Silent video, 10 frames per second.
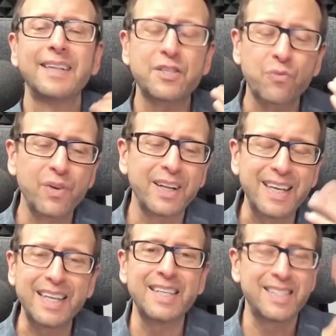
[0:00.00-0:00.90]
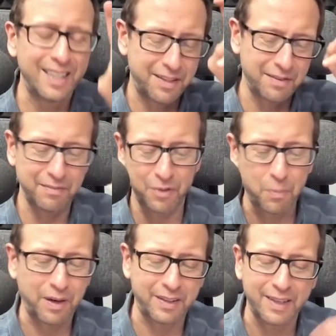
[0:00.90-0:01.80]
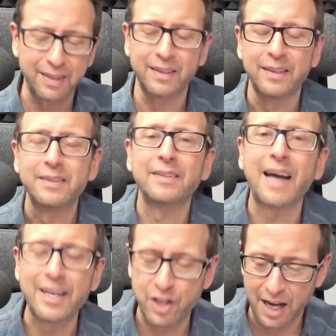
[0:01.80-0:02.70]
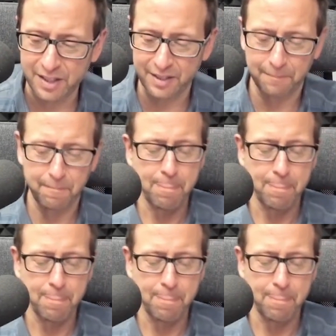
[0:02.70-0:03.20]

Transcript: that's really easy, no pun intended, to digest.